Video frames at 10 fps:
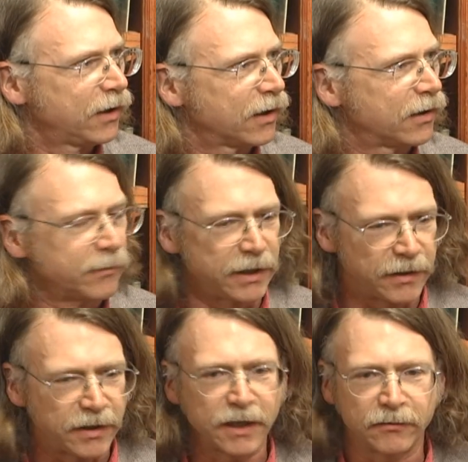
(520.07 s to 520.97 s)
Um, and
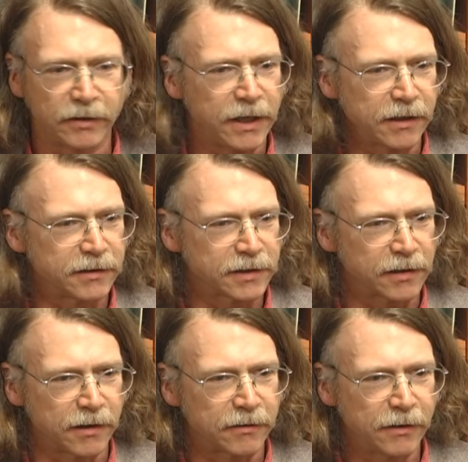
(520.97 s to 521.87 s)
I think in
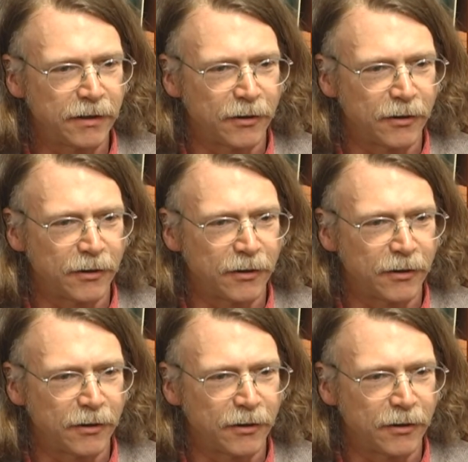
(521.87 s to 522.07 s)
Lincoln's uh,